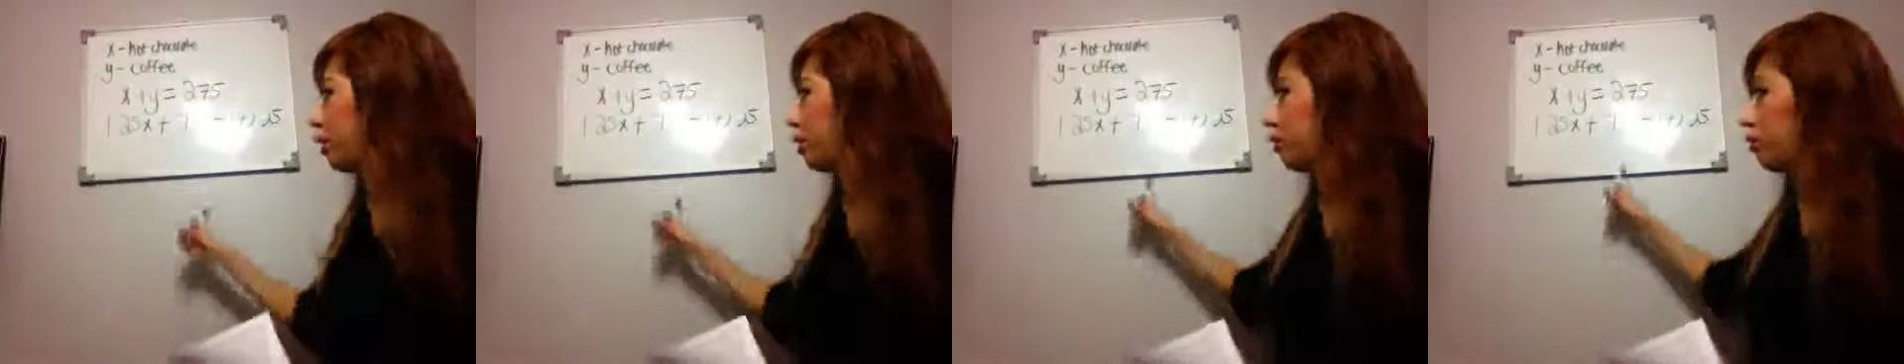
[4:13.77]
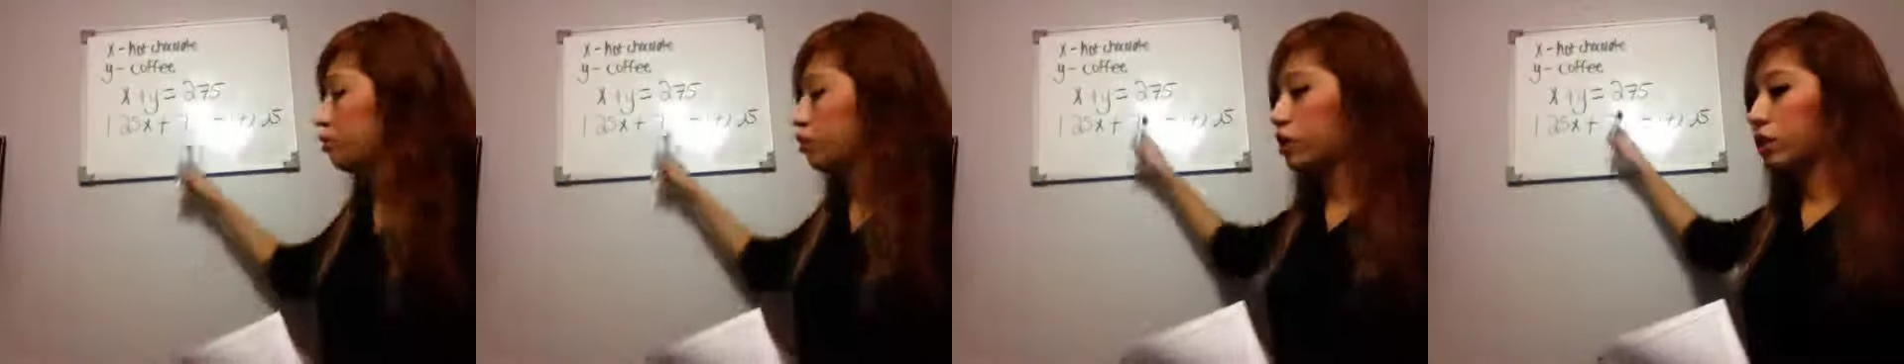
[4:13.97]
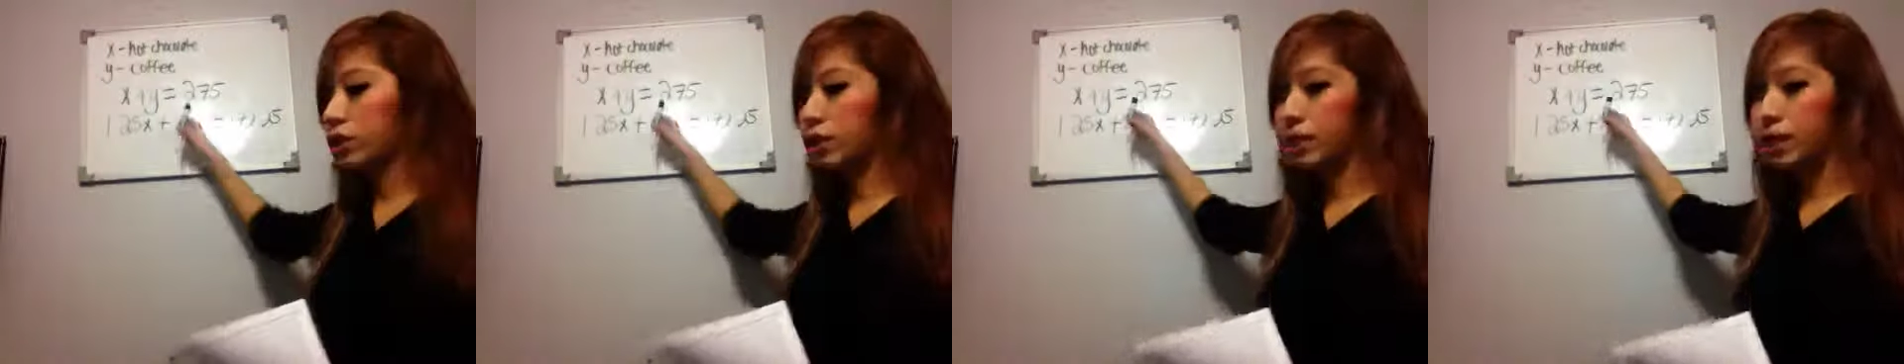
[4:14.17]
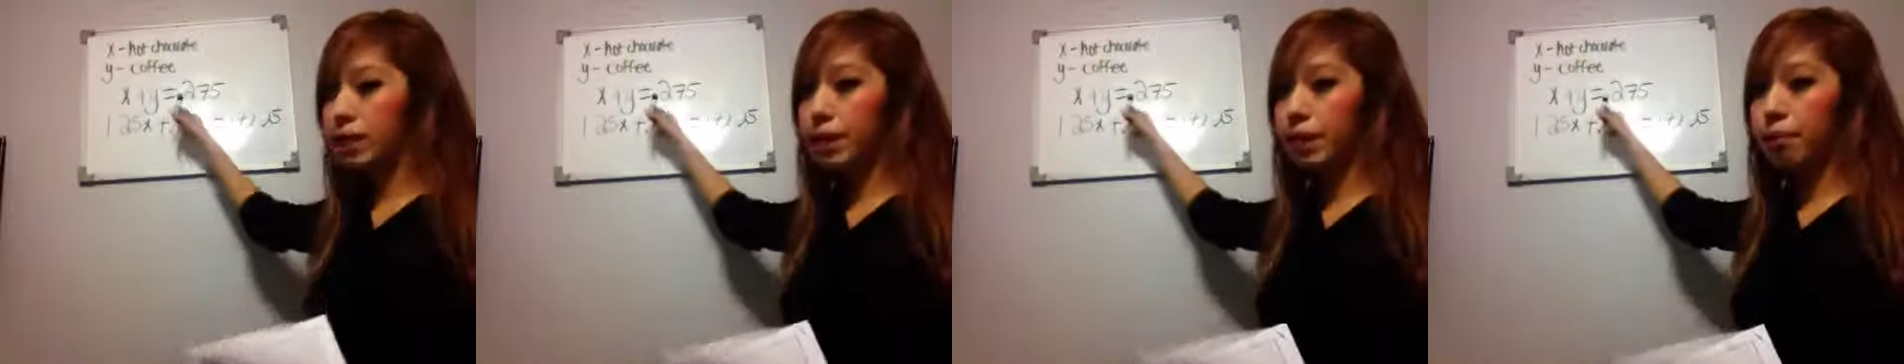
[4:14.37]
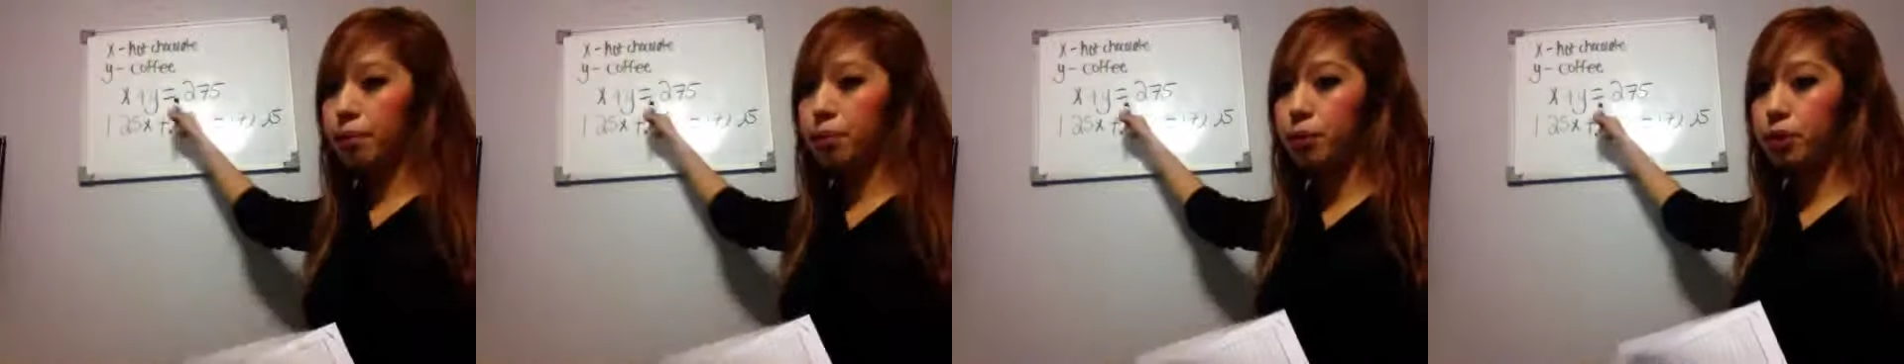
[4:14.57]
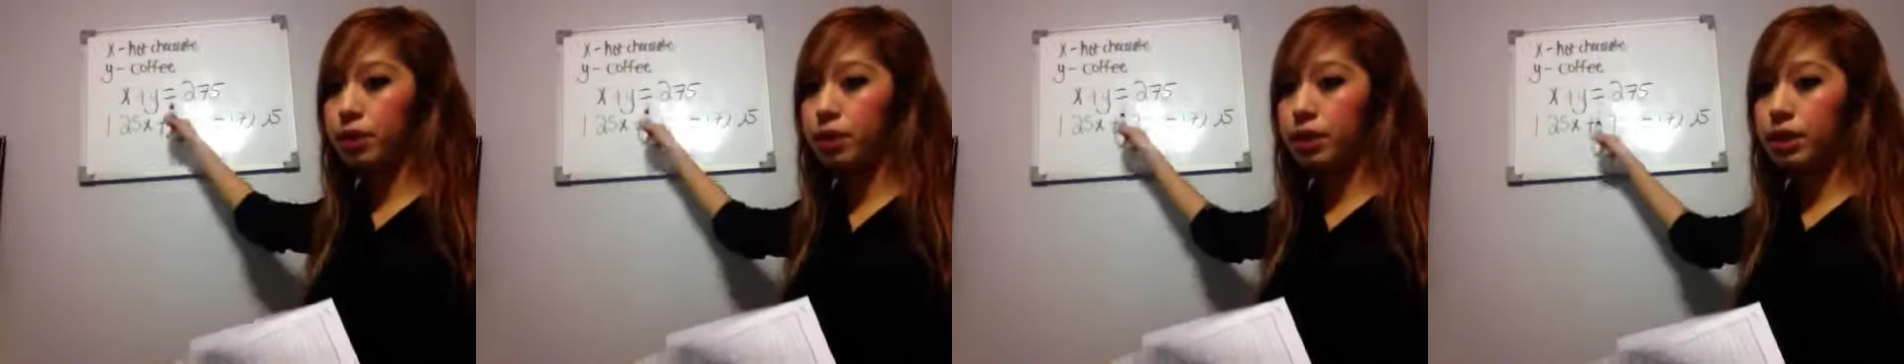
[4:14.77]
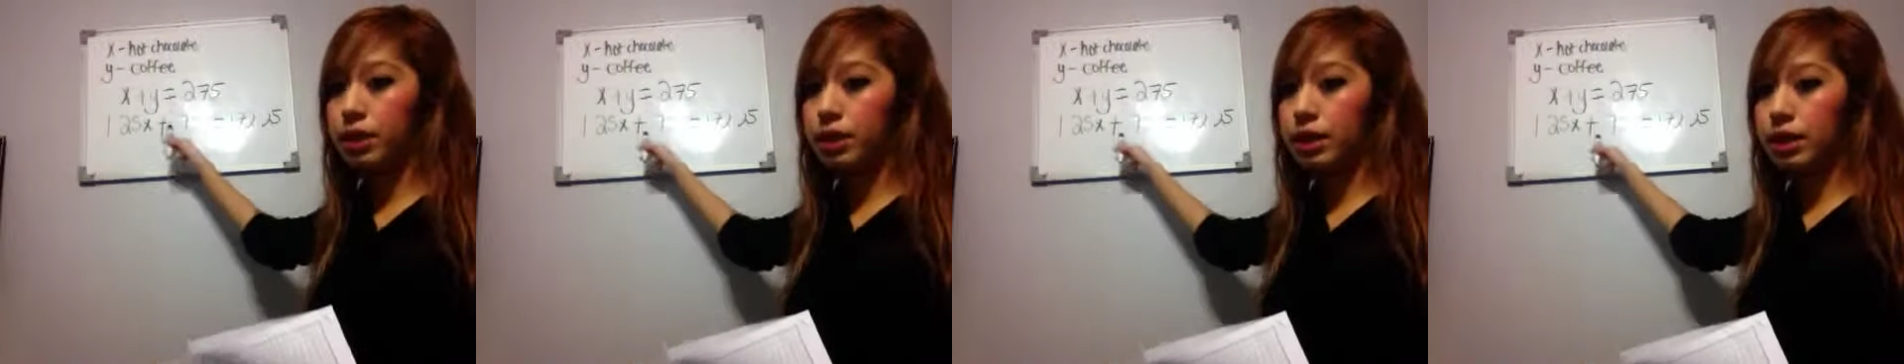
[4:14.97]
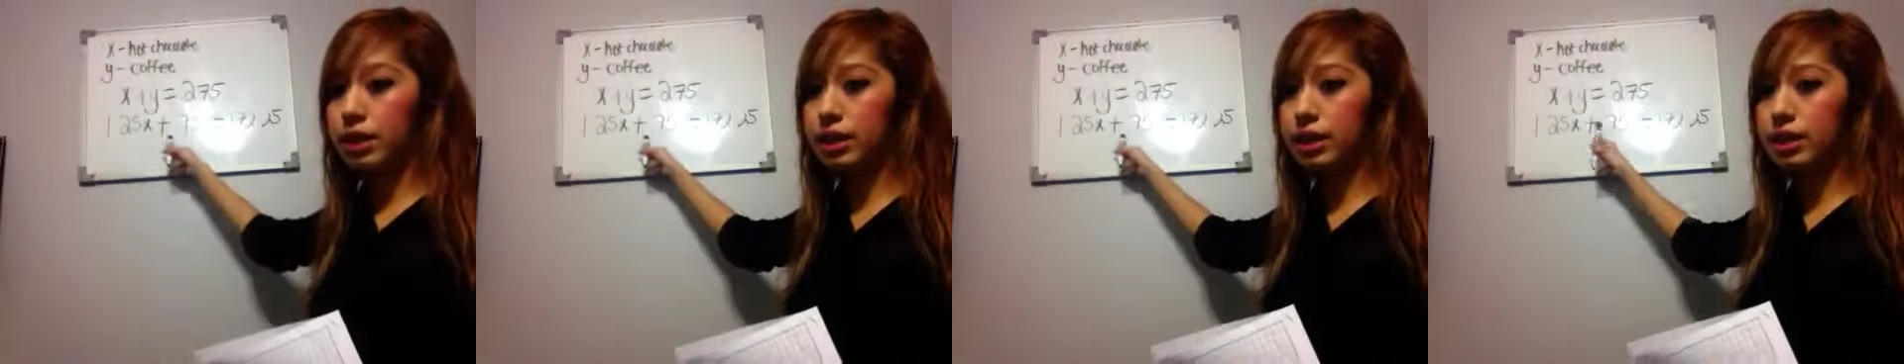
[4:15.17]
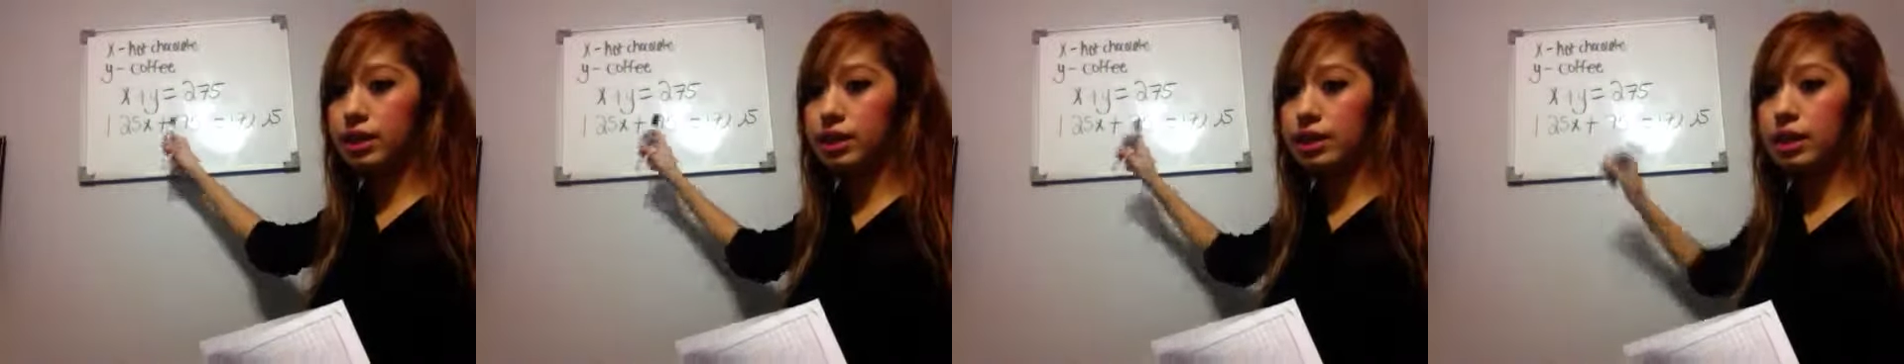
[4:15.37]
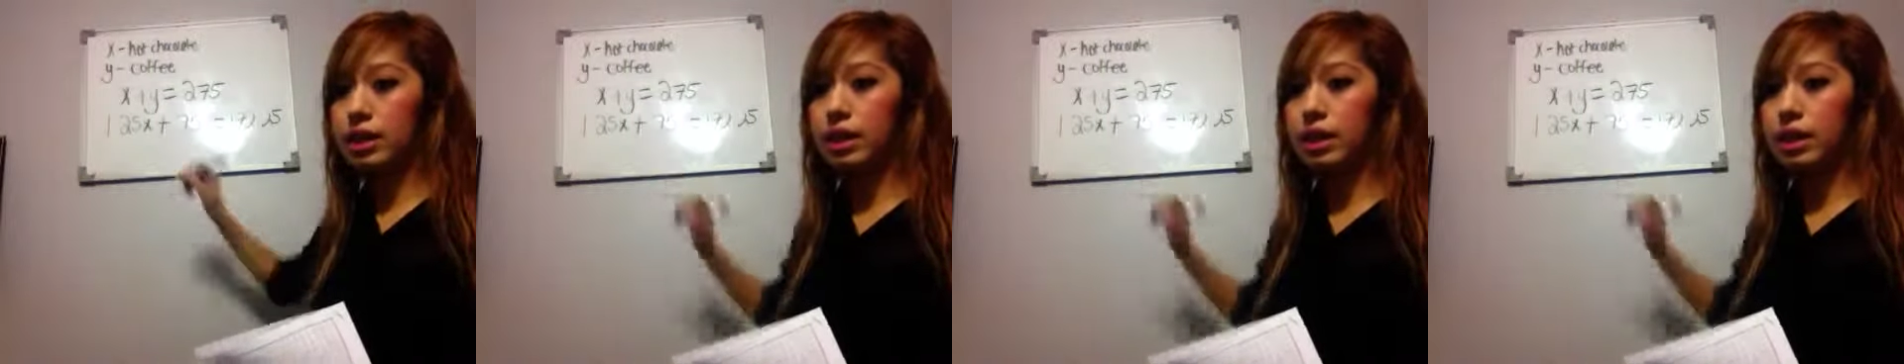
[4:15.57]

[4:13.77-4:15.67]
you just input these